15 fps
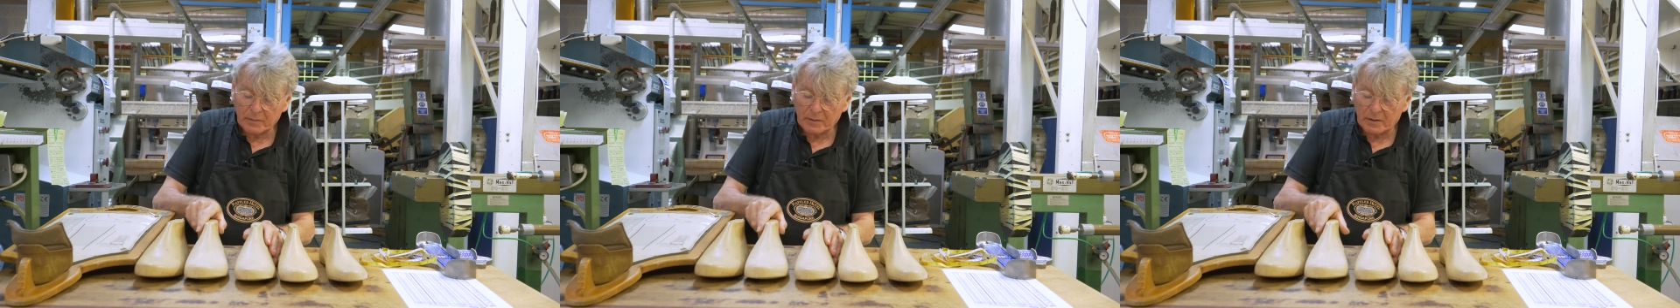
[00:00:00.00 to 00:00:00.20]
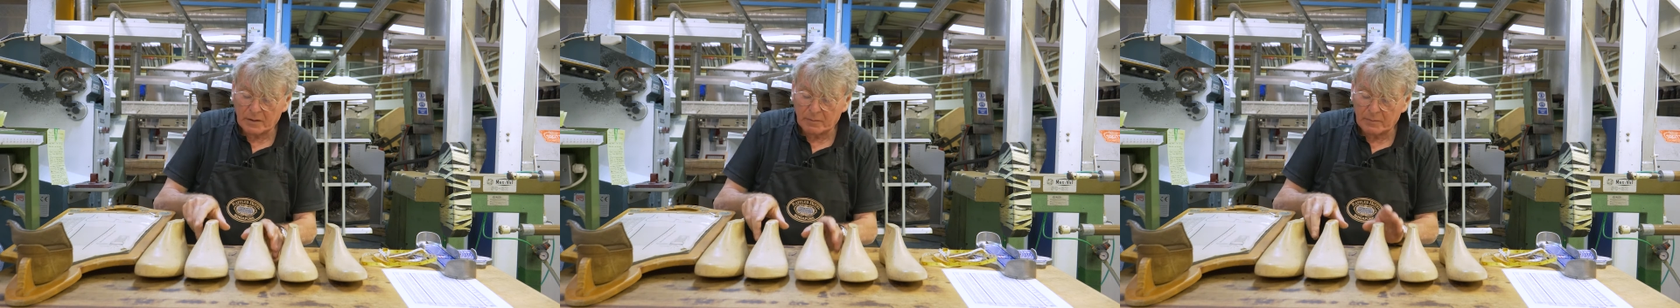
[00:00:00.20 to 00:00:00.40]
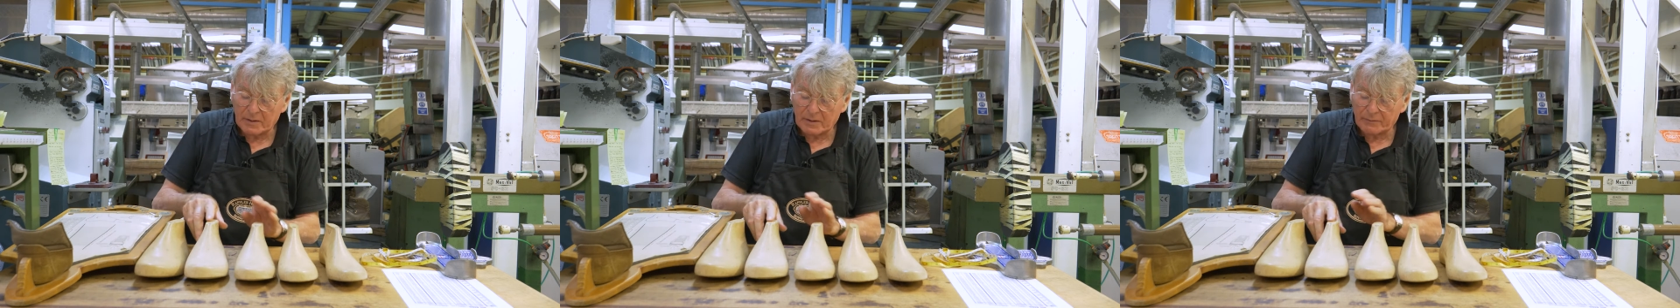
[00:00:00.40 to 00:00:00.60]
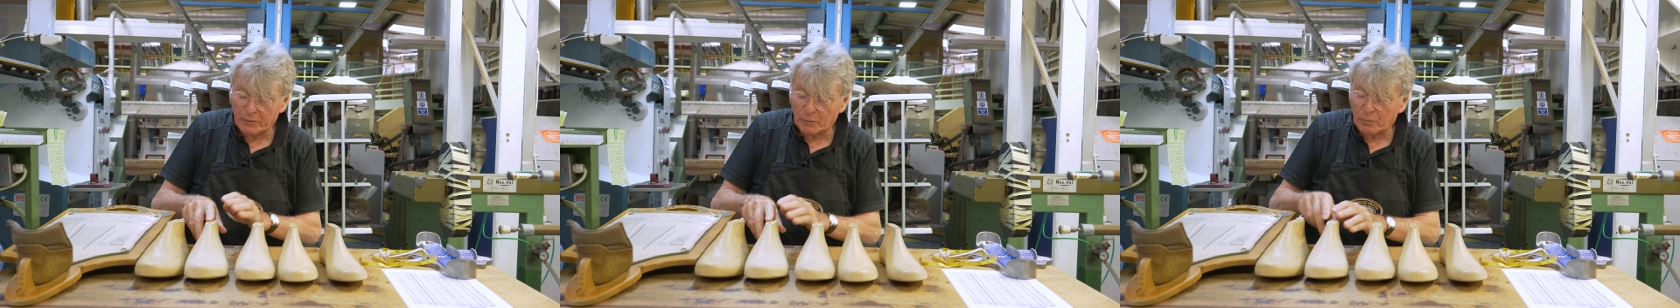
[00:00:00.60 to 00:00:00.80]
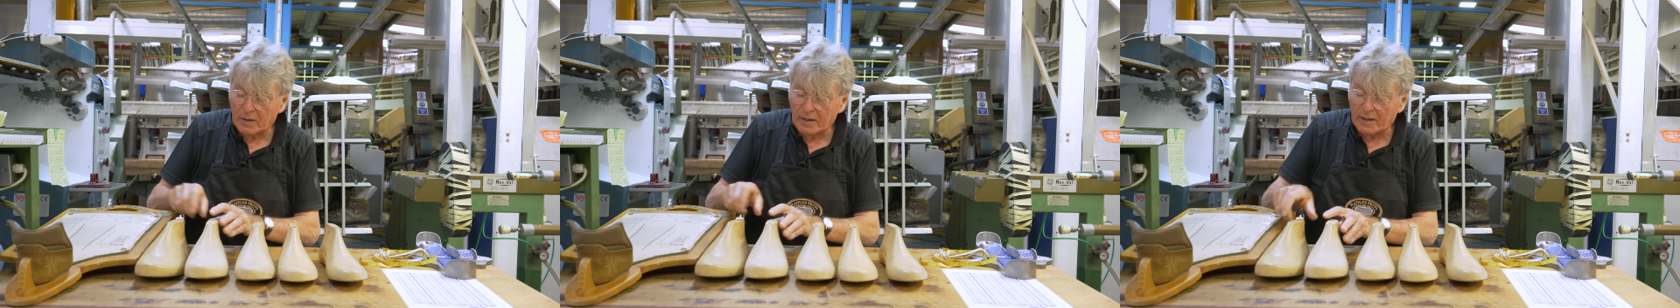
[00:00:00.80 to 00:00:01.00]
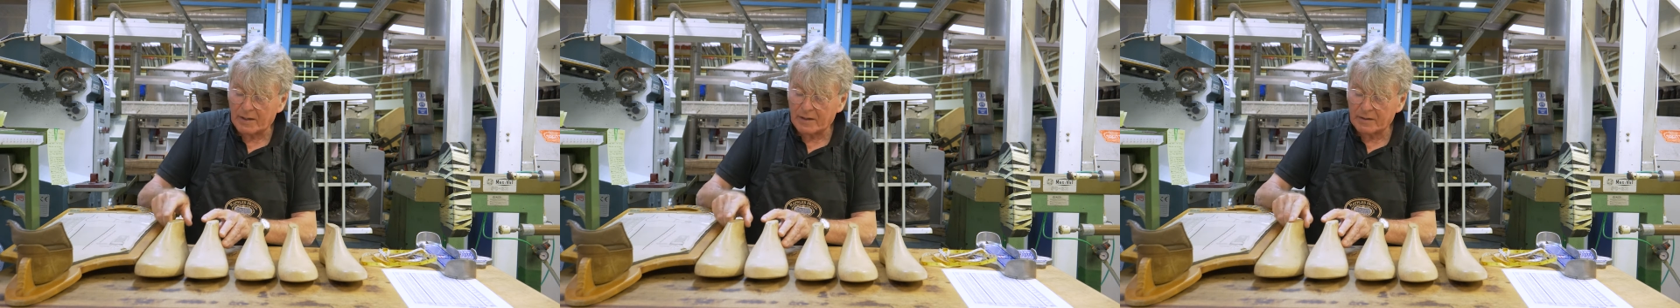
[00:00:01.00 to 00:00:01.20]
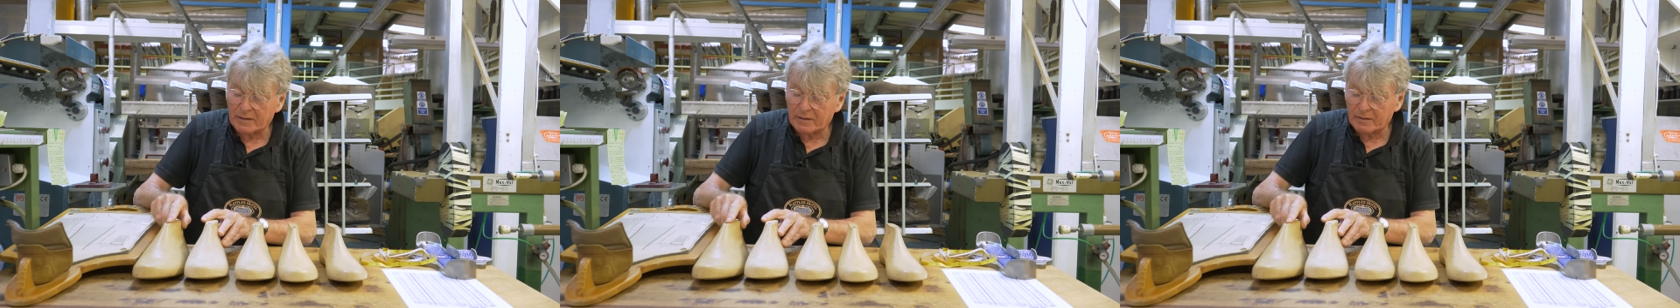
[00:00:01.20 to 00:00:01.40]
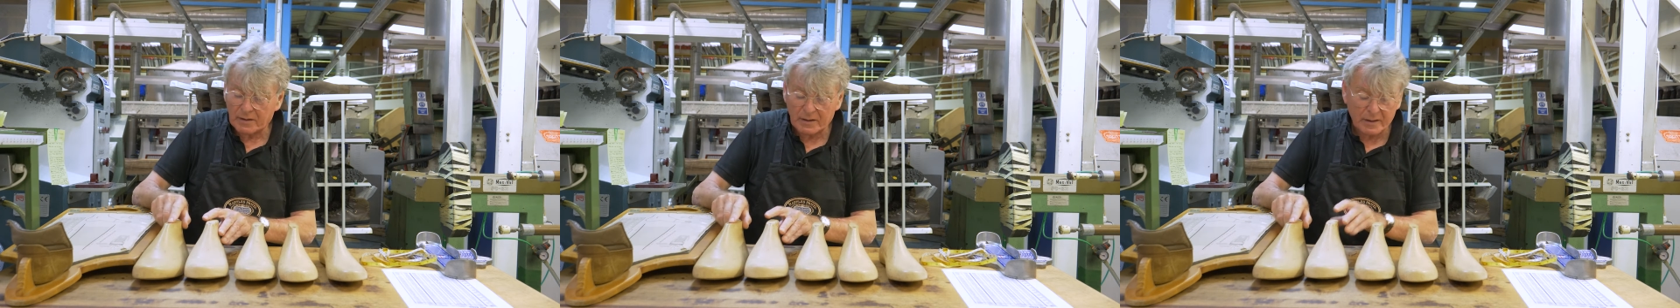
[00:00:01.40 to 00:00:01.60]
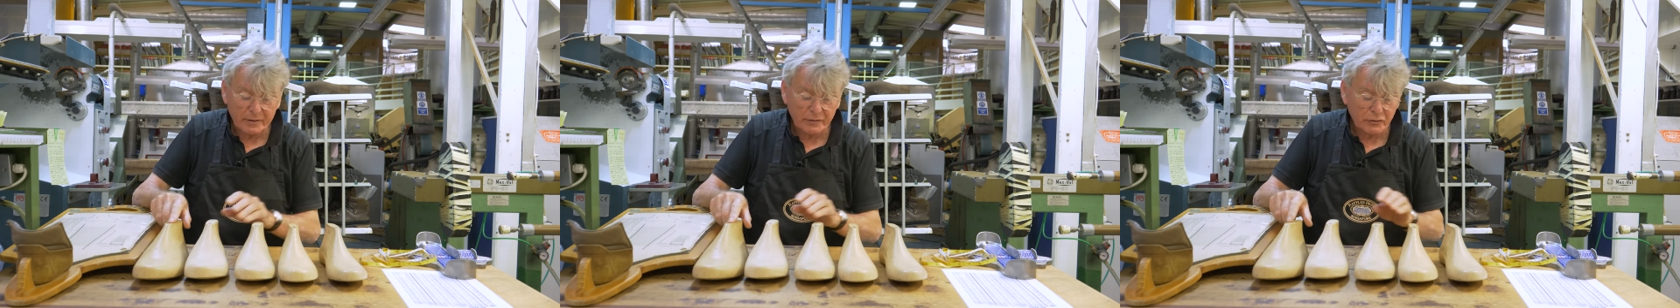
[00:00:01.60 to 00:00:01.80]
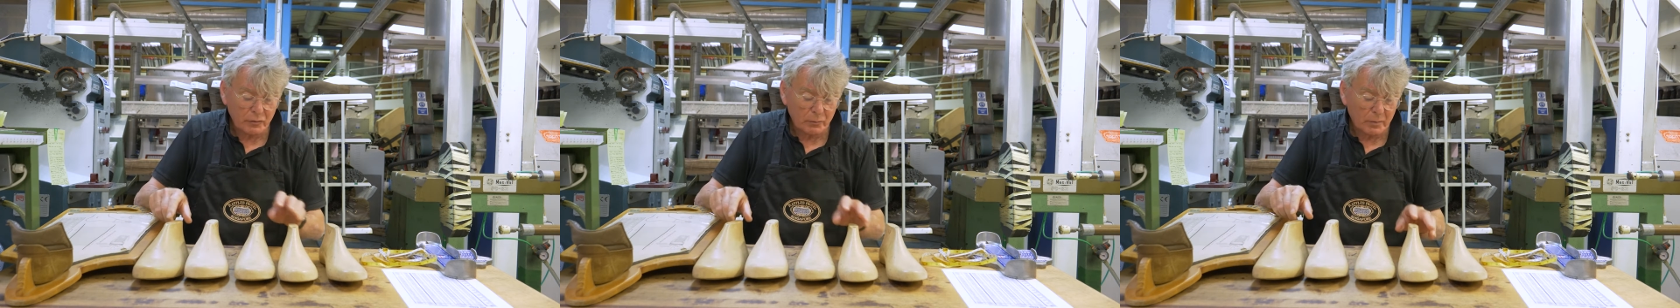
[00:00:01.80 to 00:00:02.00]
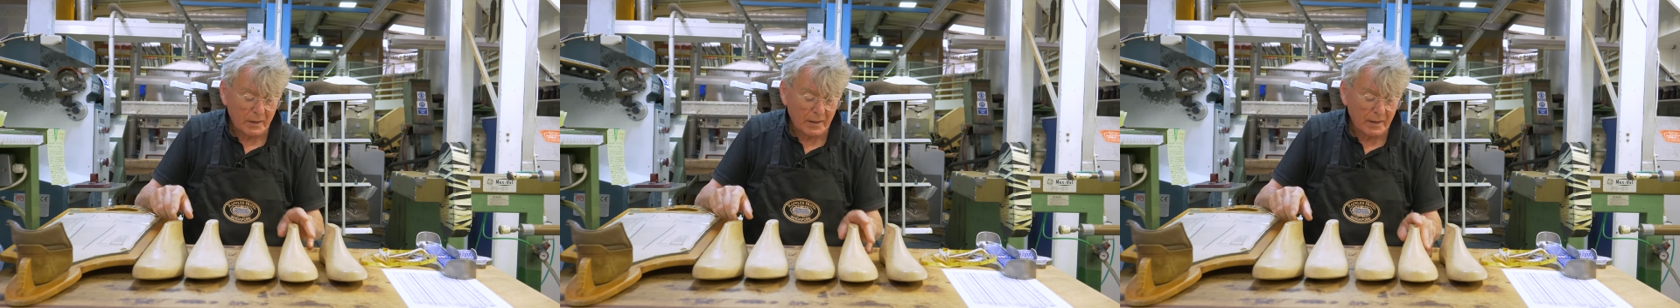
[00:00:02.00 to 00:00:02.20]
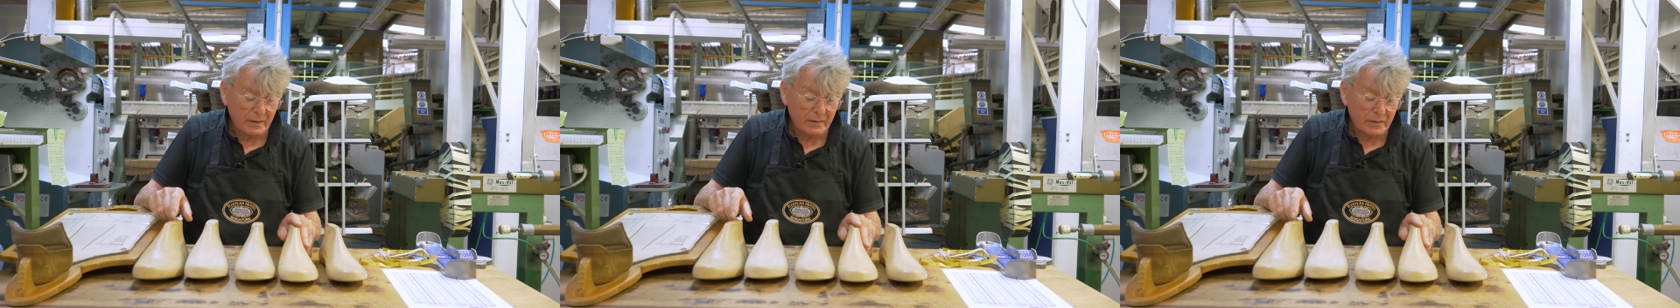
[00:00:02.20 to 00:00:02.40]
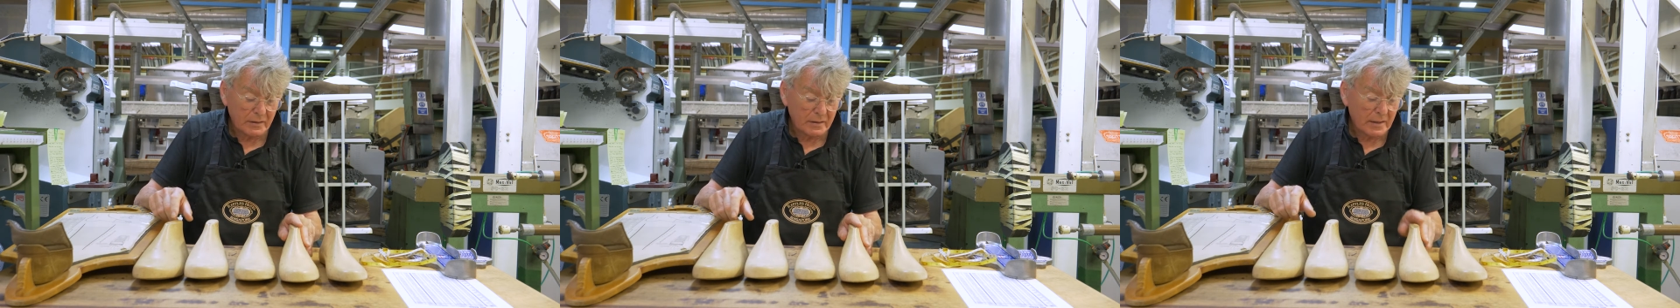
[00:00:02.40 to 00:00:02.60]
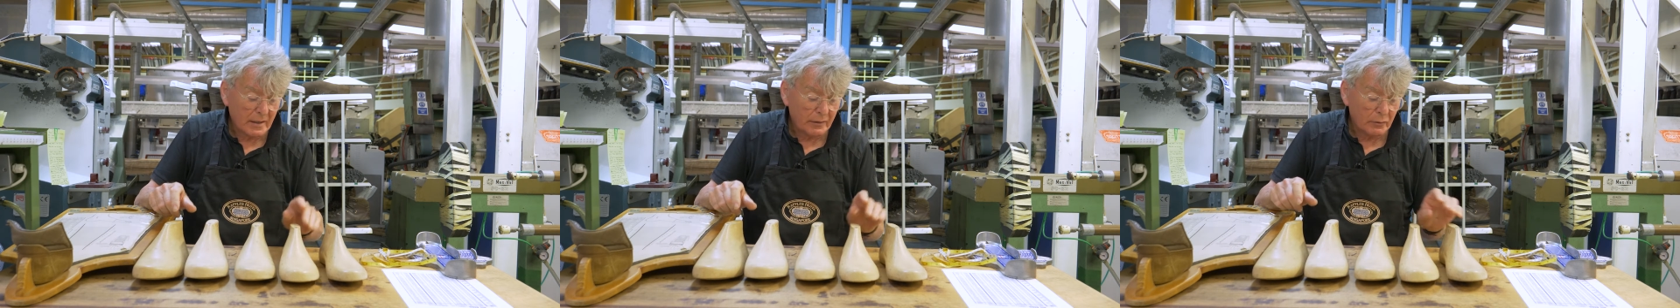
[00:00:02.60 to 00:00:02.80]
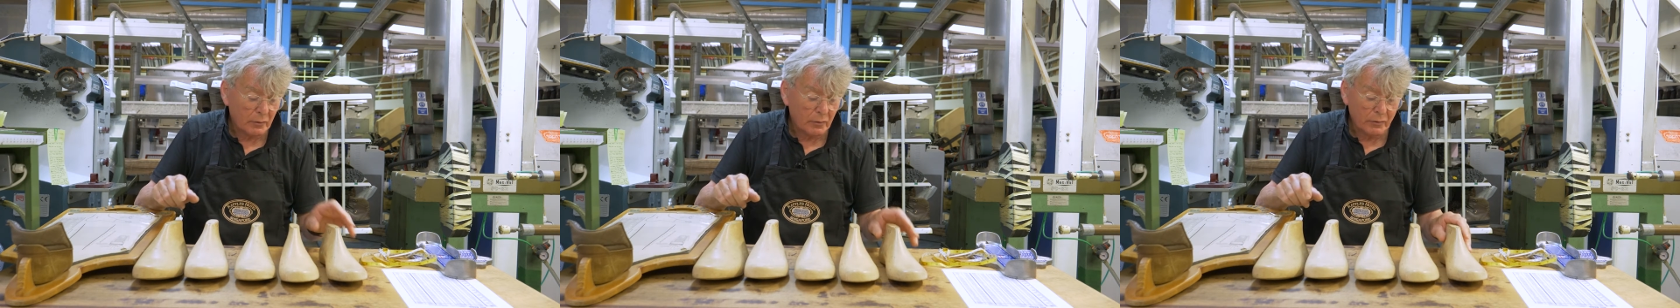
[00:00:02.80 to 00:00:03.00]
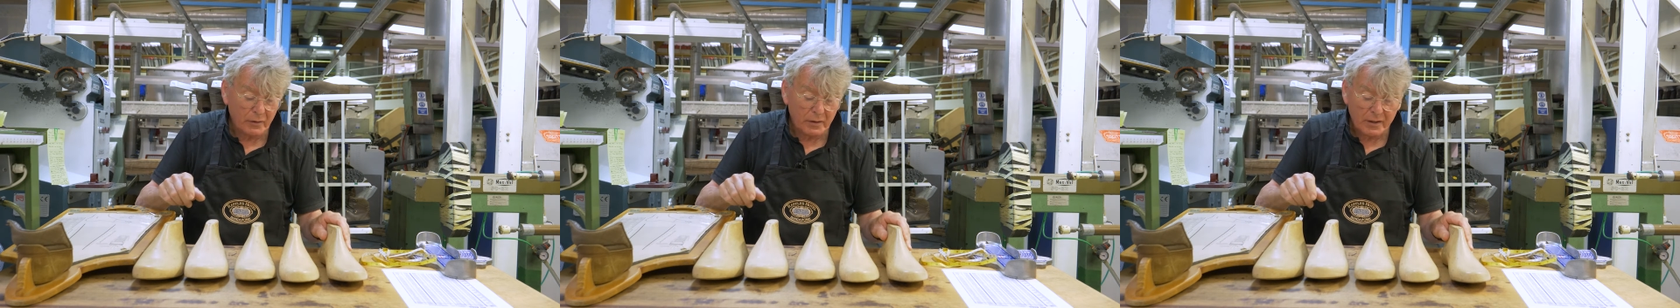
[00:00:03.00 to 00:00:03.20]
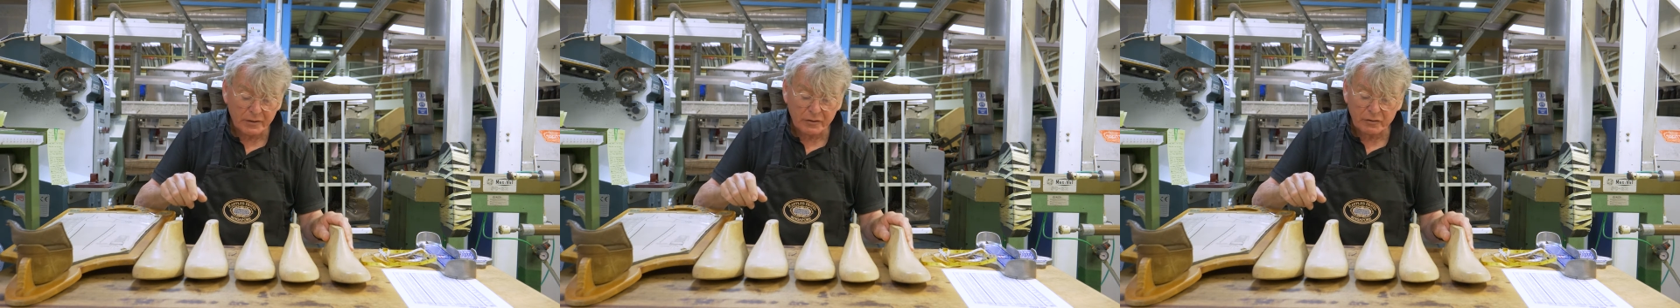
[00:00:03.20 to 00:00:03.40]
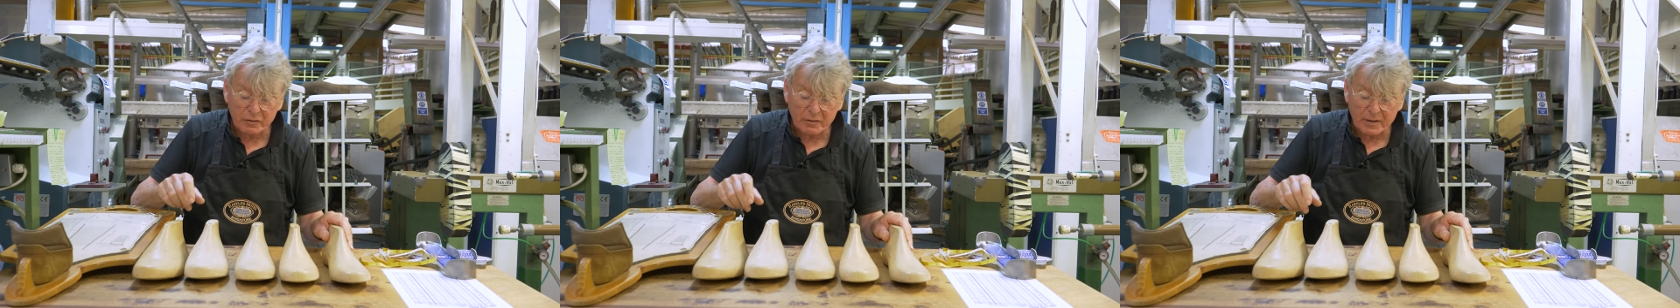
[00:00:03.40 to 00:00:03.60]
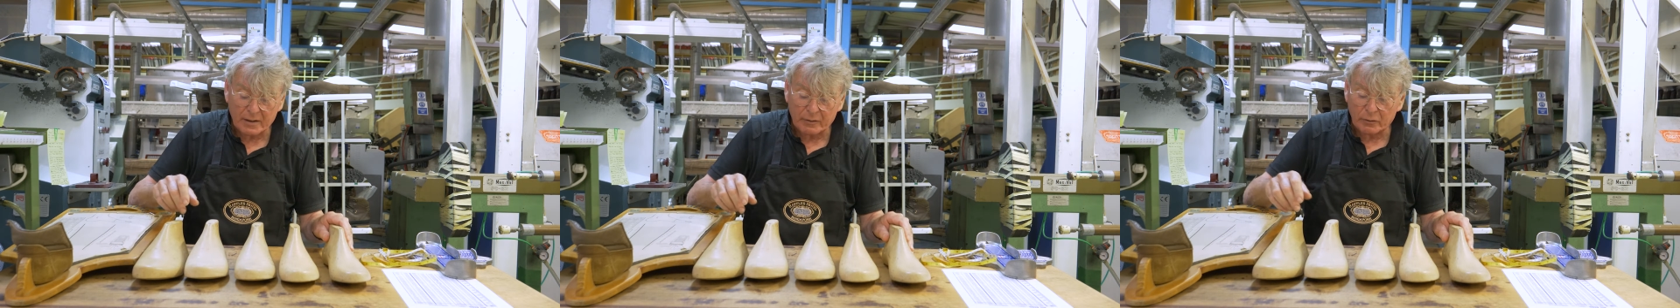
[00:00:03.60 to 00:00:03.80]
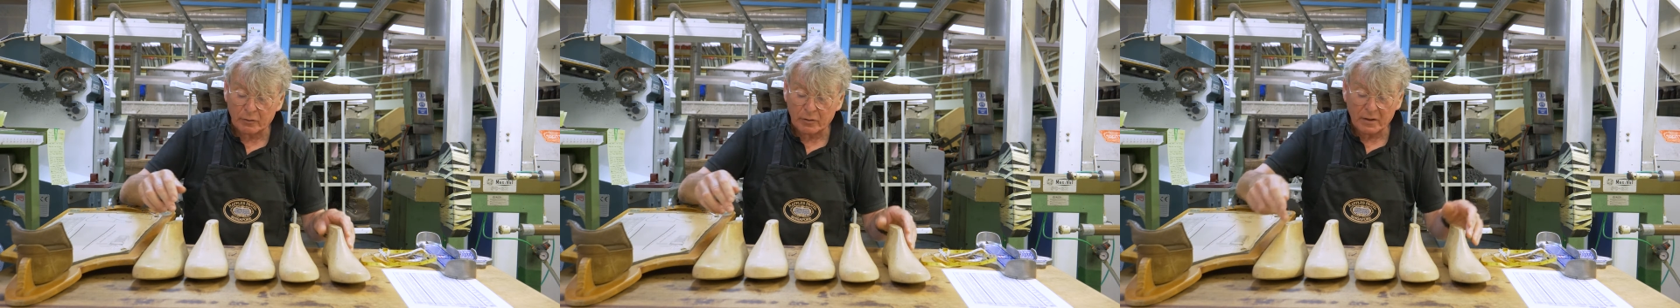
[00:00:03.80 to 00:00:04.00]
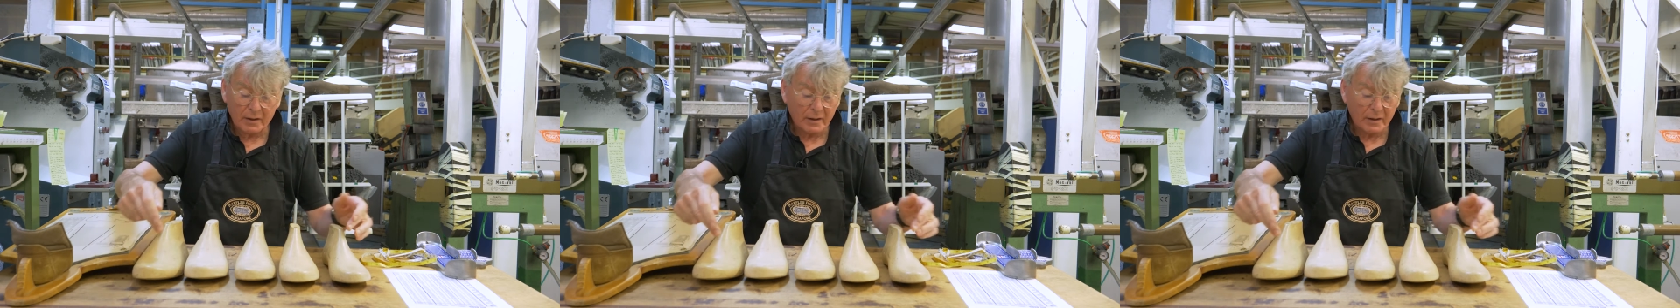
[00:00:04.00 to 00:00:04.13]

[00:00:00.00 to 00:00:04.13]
here we have the wide, the extra wide, the narrow, the extra narrow.